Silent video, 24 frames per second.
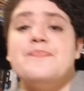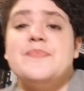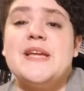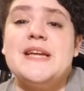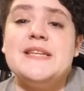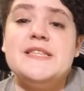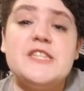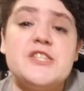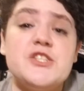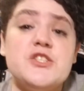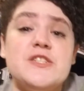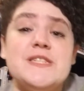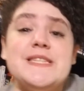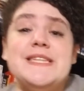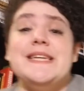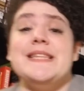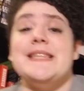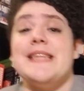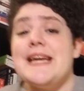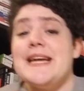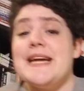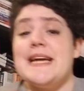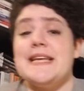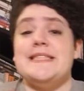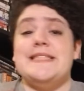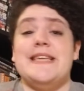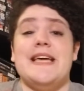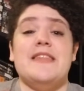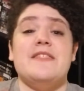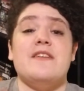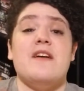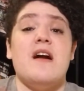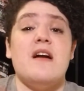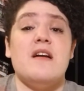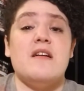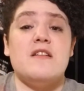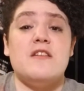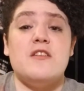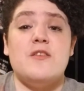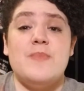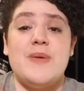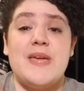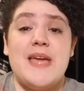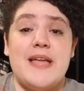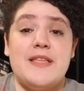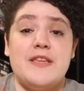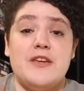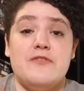Additionally, like I said, there aren't going to
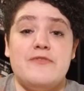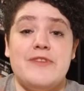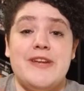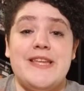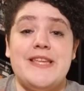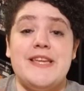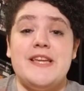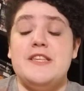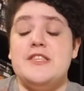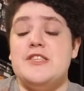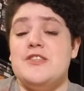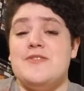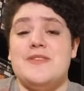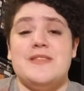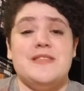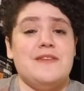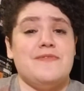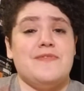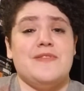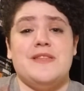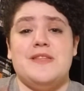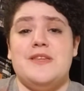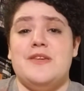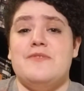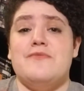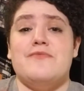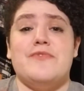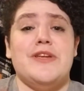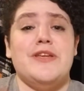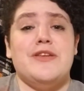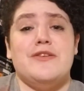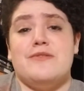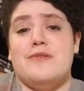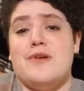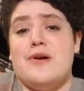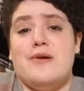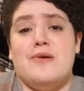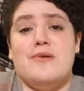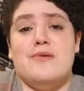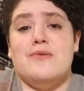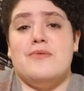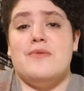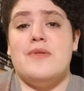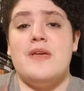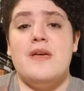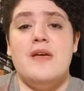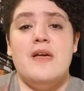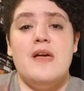be any readings. You can definitely read your
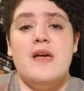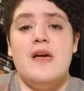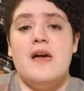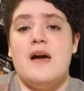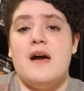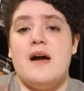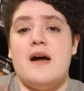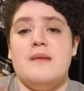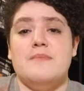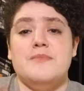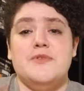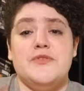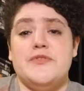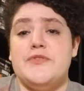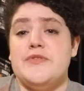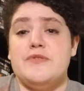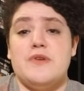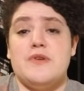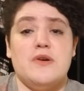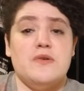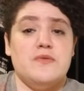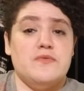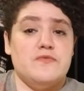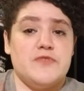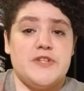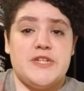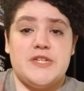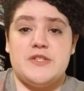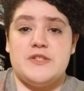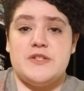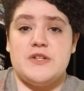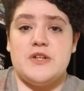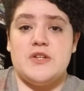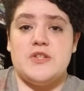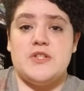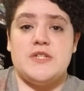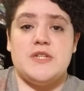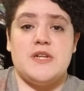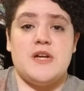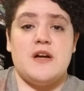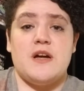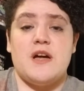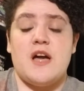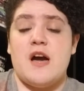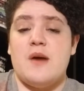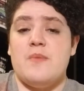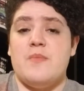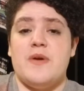own, do your own research,
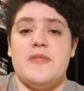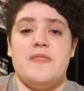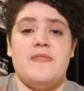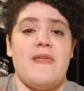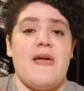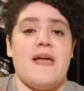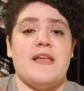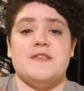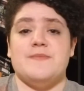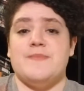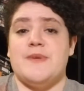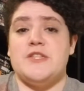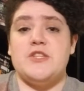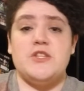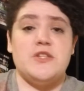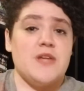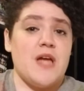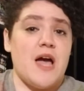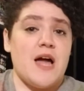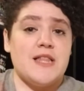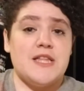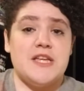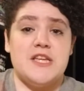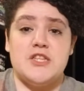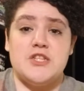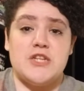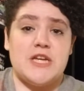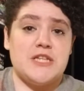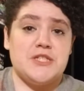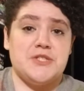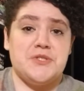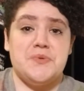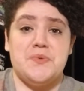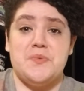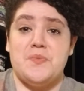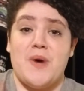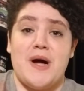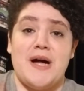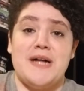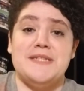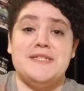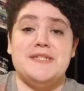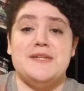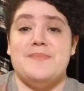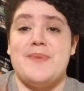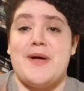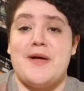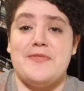come with as much knowledge as you
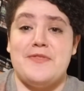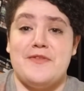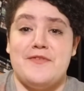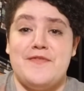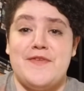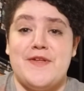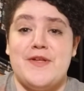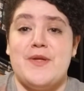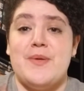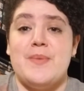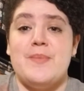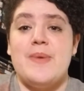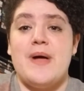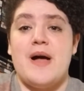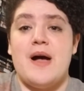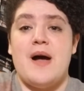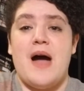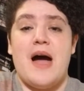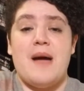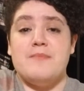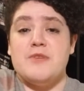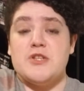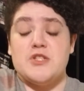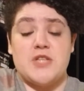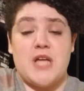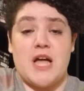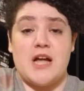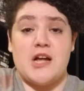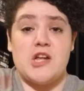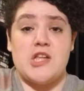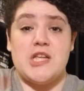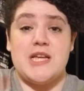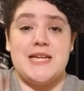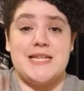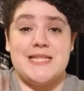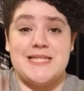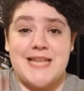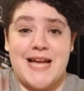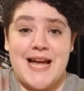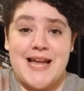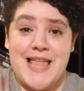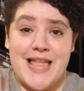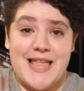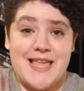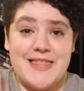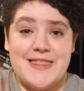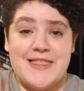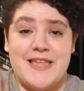want about the film. I'm just not going to assign
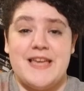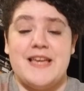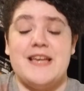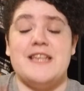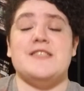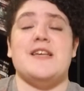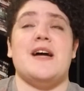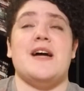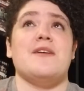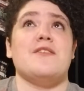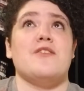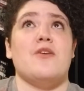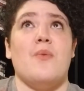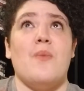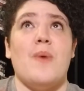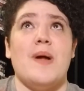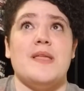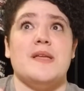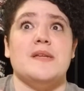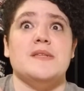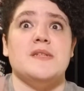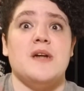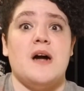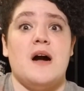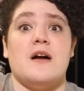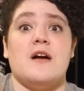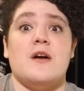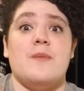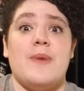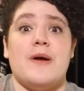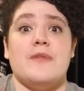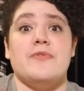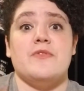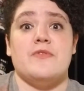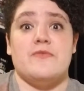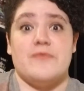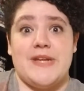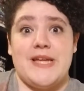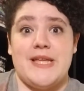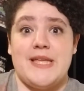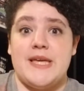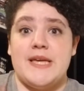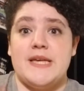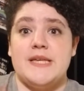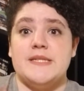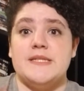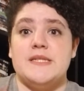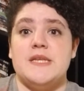anything because I don't want to talk about the
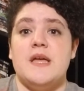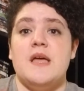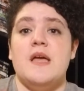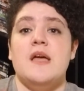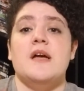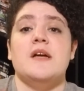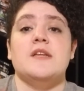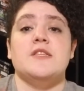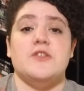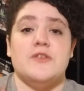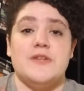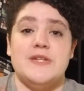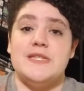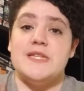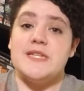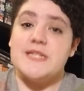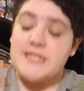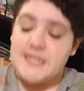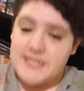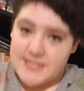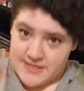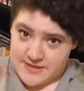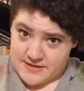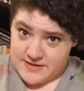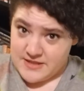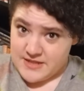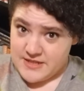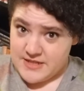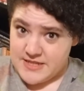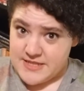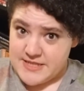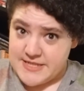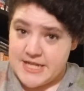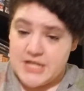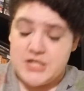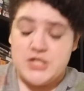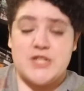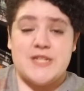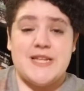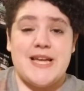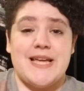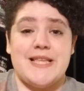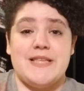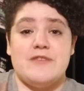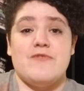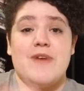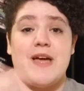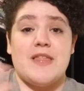readings during the discussion.
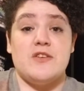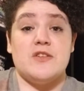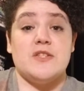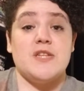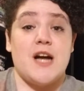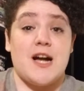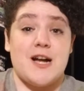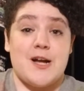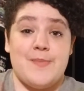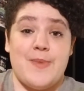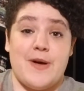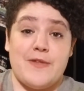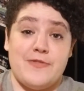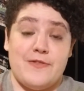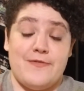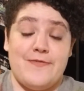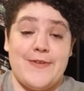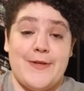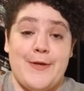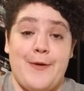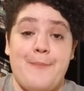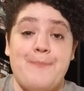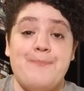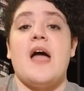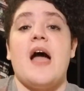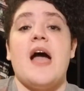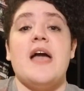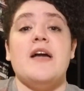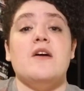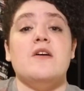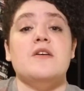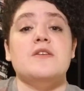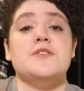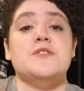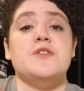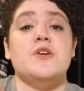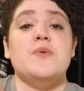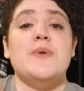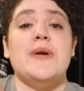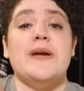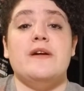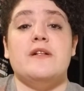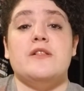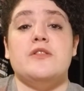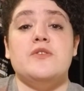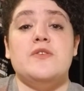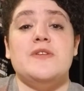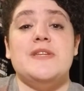I'd rather talk about the film. I also
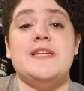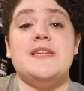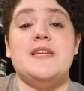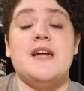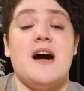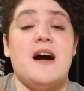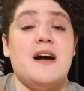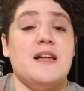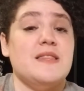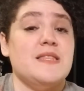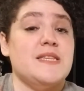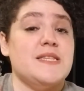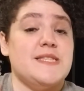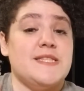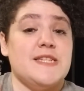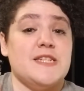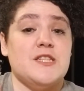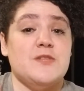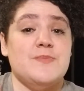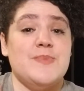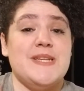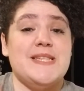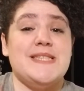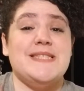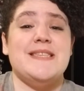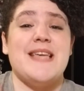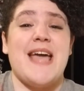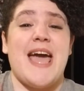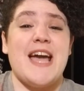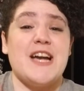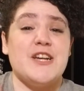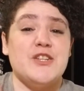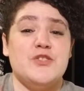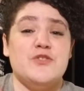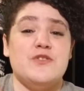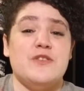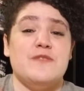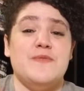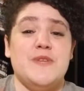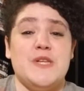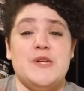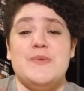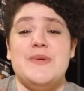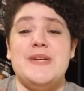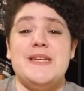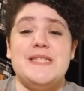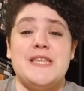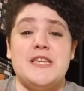included on the syllabus extra
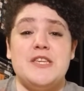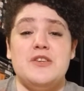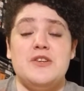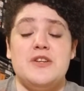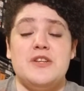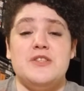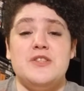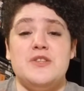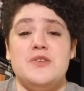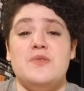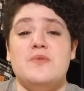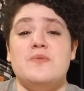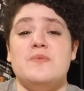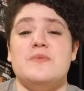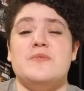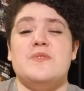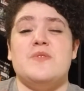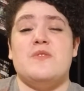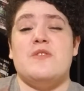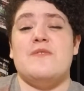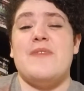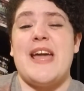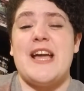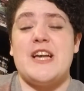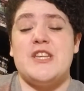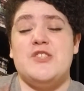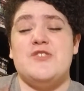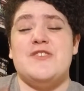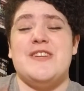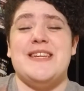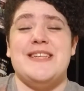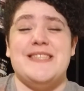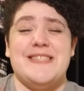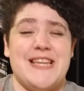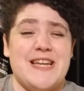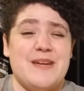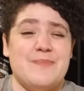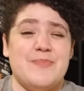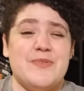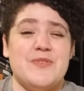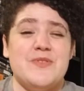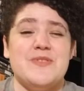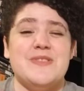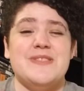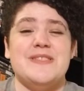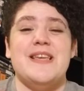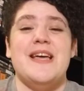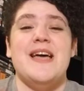viewings that you could do, sort of extra
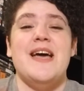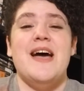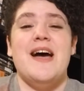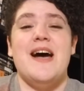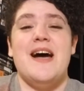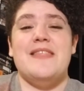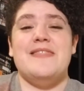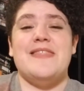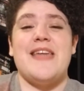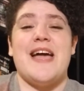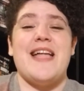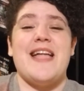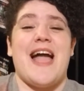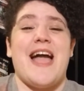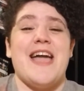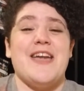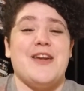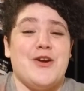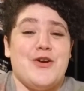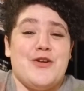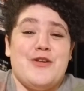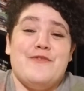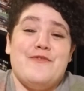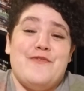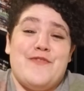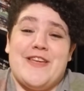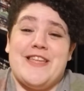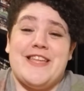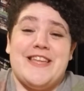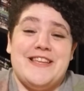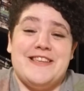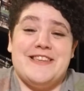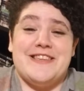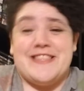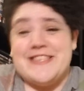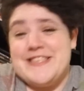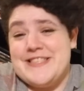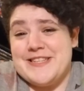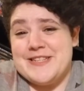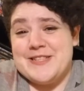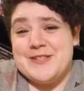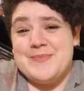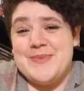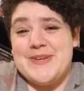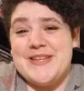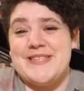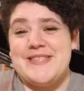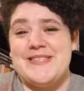examples that I couldn't fit into the
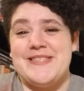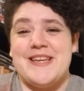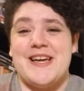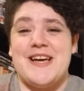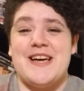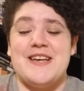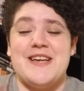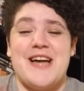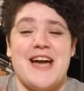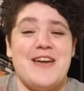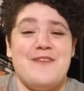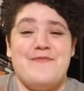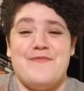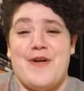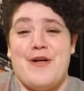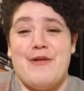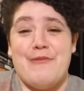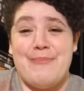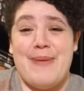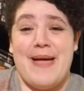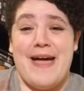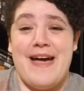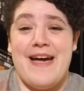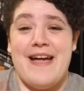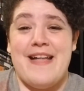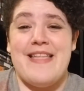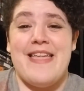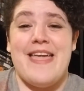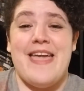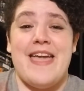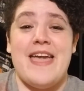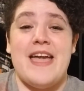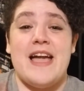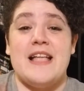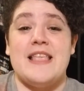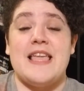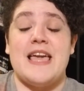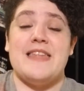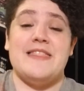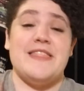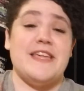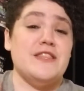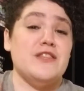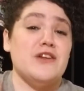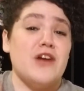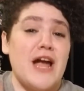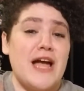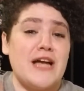syllabus. I felt bad, and I
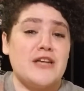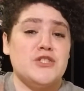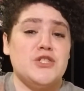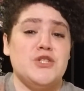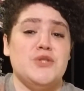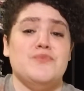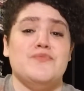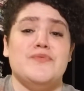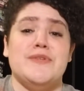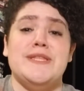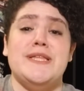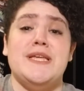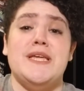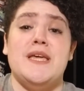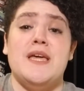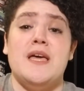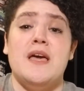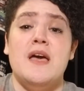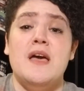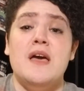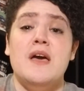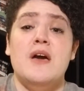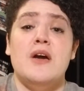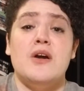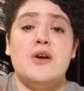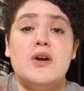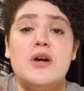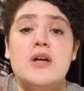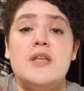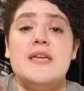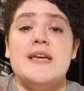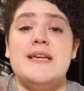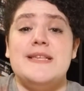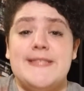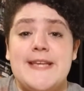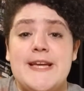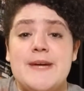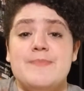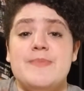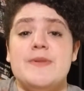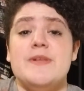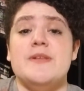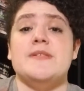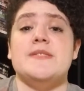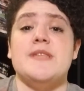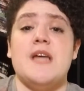think they're actually really good examples